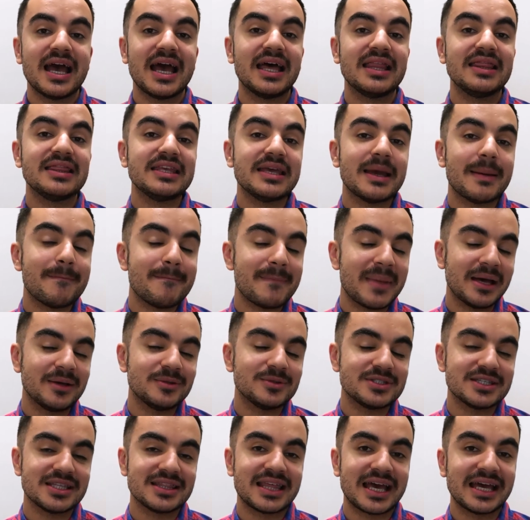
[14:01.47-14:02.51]
And the
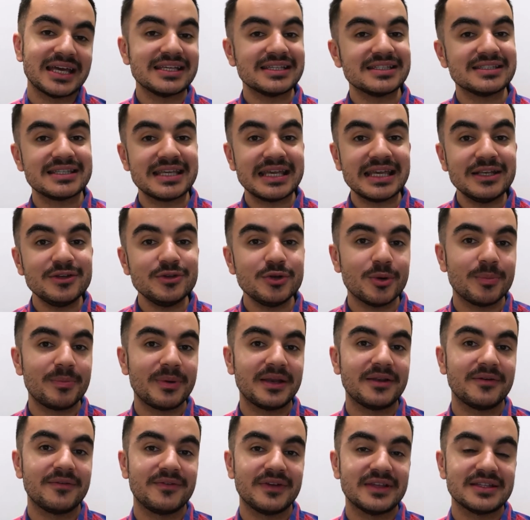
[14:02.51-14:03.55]
amount that is in your
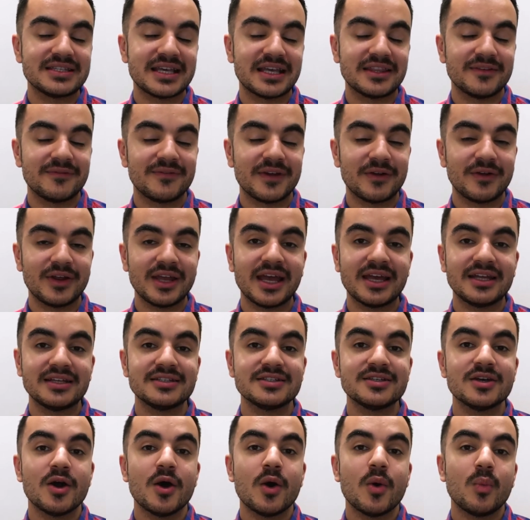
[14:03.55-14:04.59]
benefits at the very
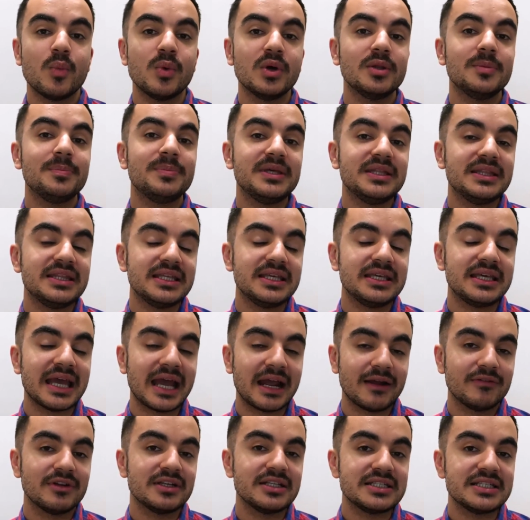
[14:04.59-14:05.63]
end will be the
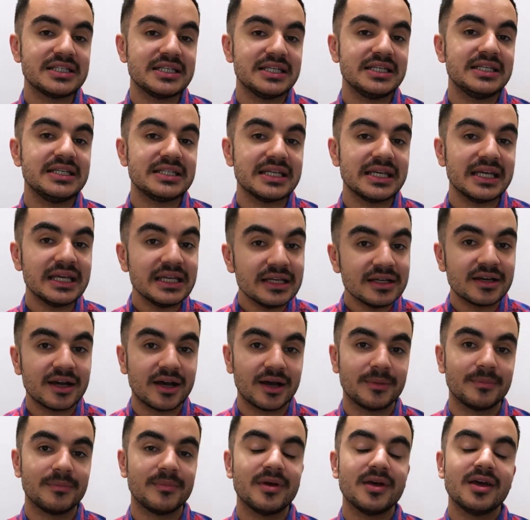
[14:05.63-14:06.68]
guaranteed
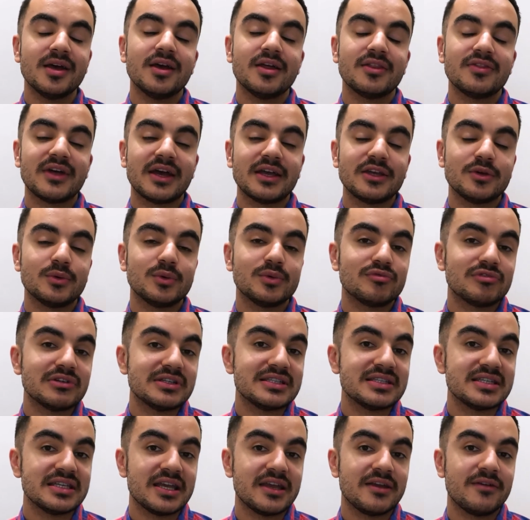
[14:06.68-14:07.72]
income that you will
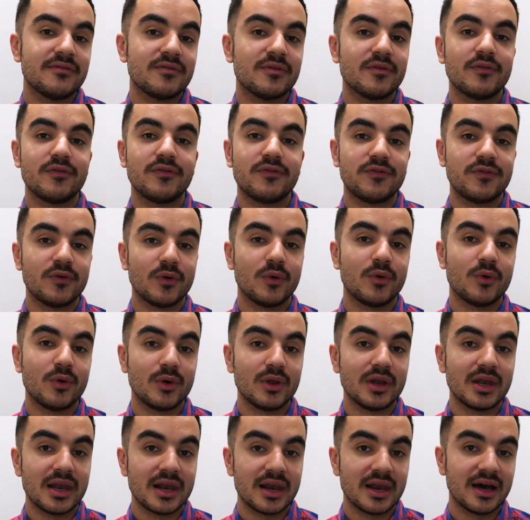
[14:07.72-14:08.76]
receive for
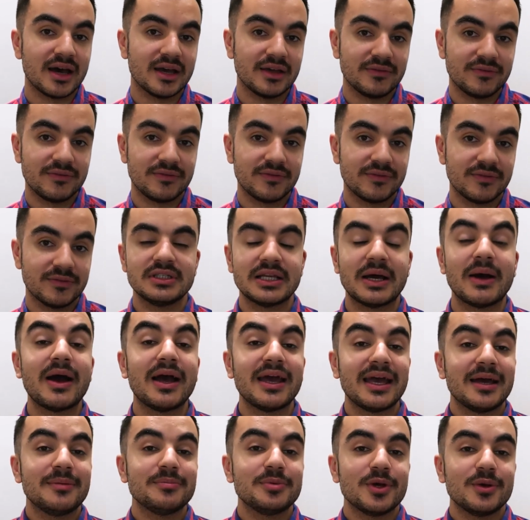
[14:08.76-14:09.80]
life. Now
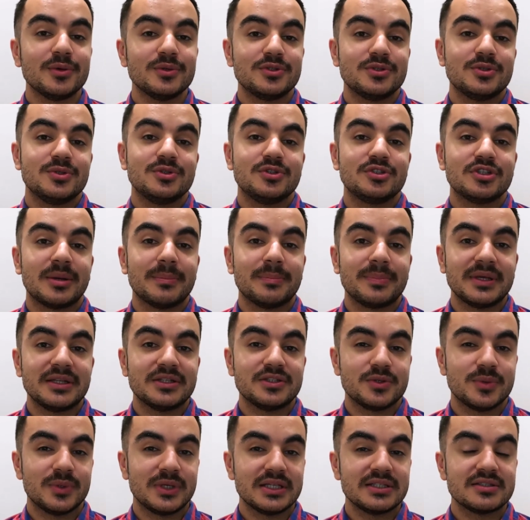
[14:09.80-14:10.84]
I am going to jump
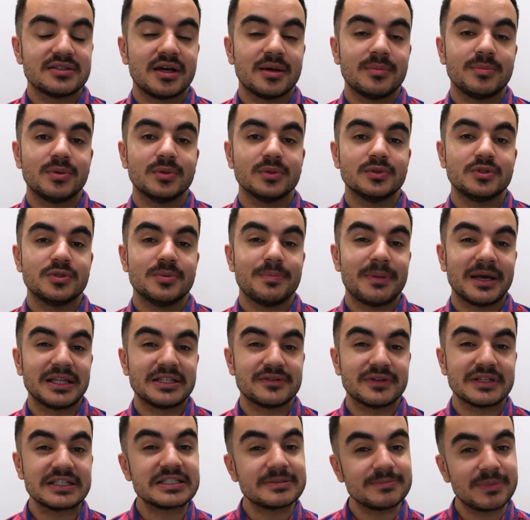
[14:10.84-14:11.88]
into an example to
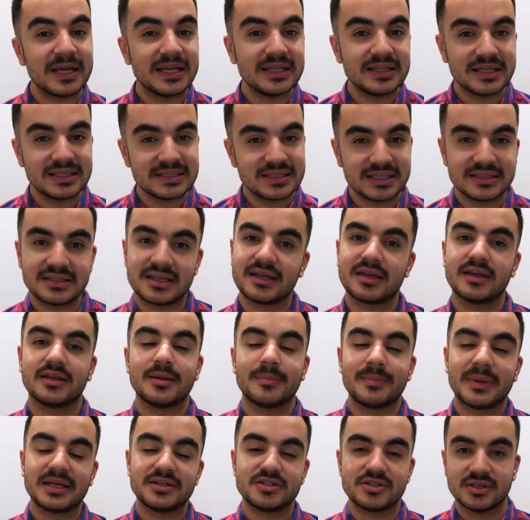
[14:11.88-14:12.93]
better explain this as I can
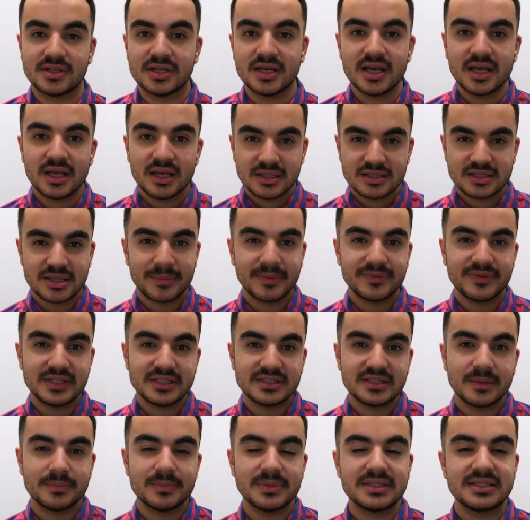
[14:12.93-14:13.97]
imagine some of
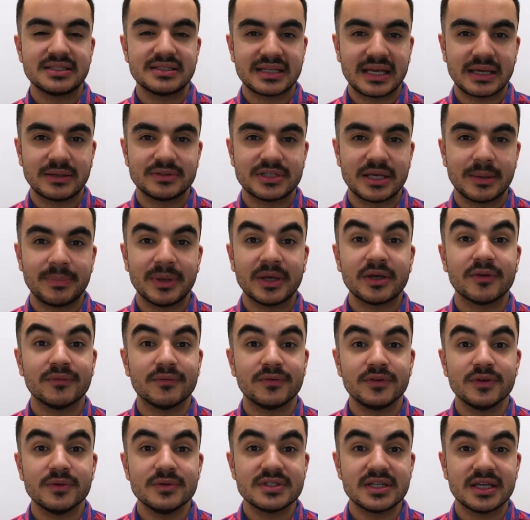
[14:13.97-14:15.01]
these numbers sound a bit
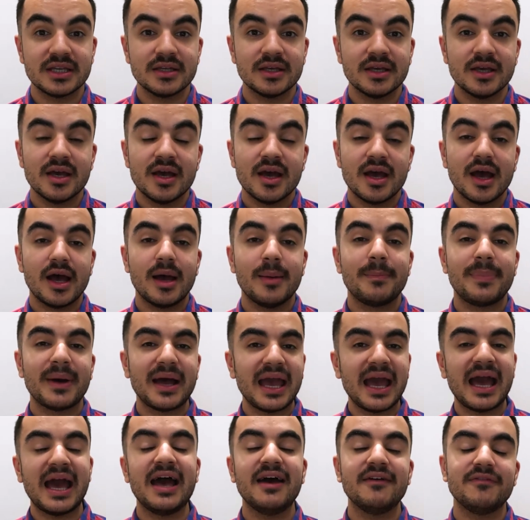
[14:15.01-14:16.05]
confusing, um, but
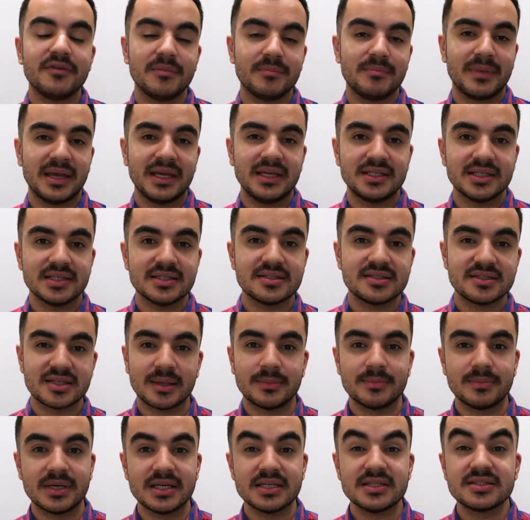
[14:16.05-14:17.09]
I have made
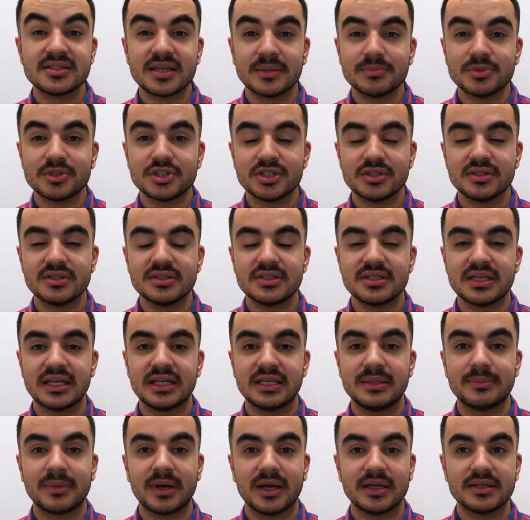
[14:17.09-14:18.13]
some assumptions
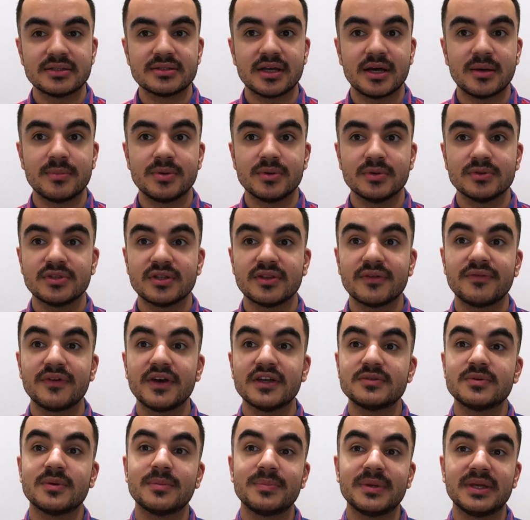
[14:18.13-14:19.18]
in my example. So the
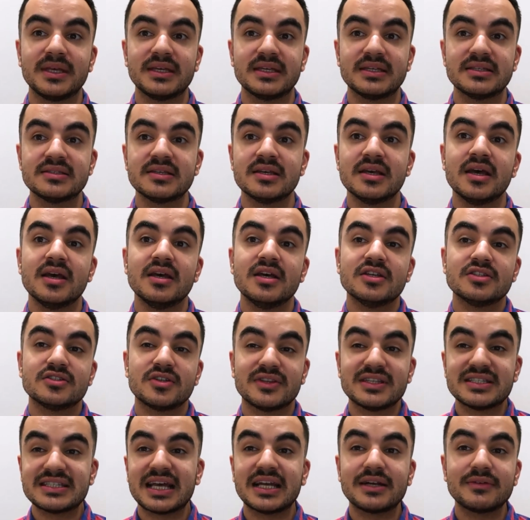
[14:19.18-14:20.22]
first one being is, so
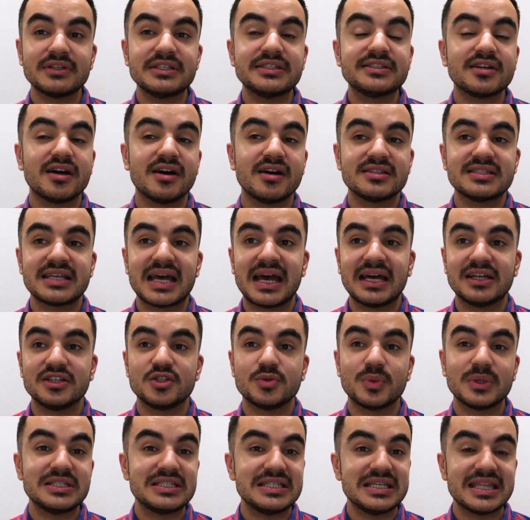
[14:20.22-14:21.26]
the salary starts at
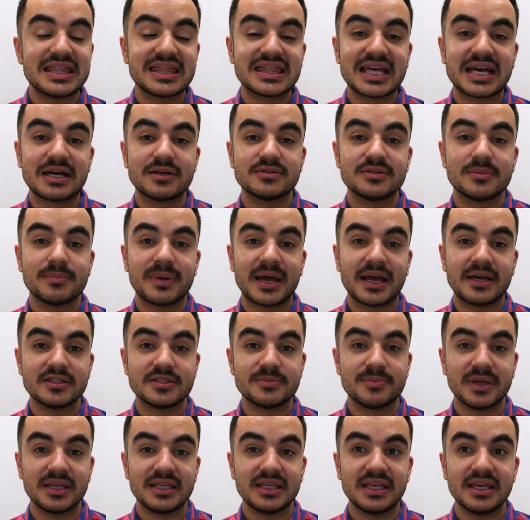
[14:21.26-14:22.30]

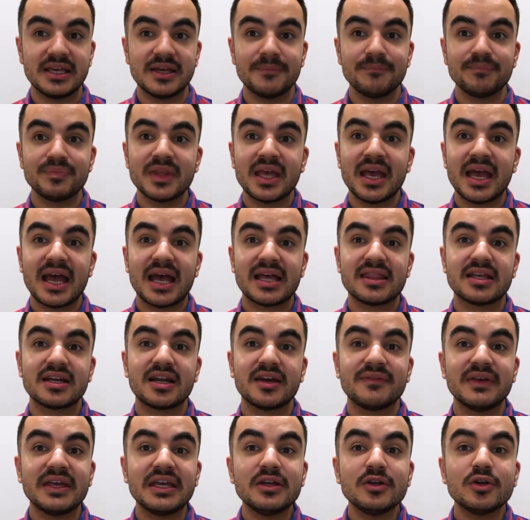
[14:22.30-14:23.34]
£20,000 per year, and then
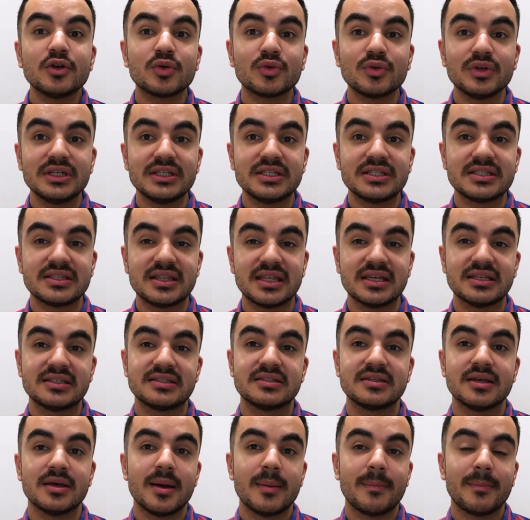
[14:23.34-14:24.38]
I've increased
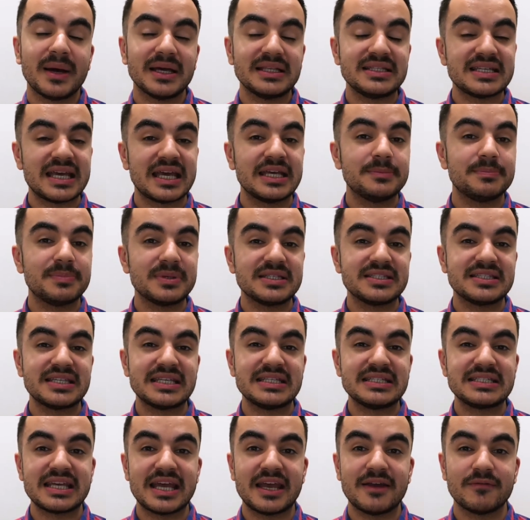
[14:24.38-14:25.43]
this by
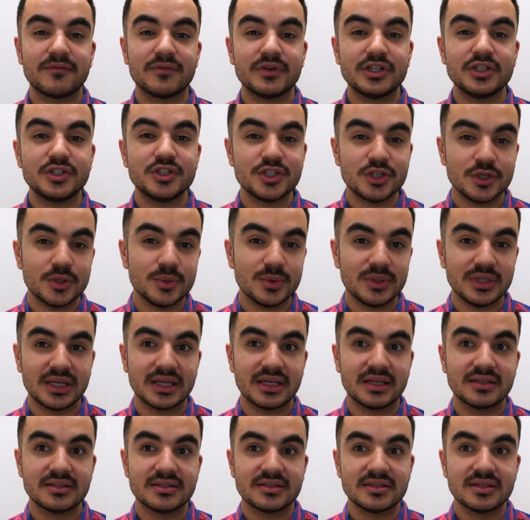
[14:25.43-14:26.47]
10% every two
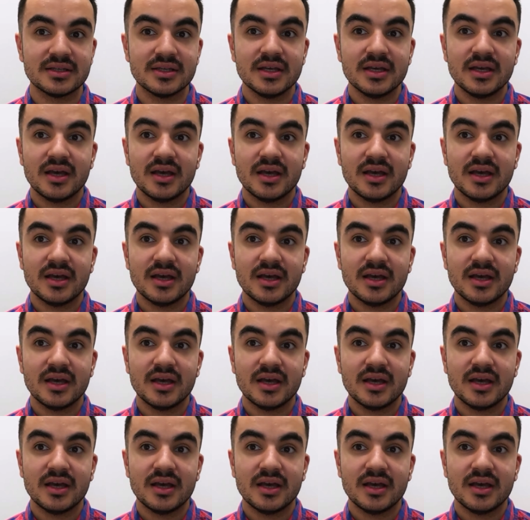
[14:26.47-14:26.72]
years.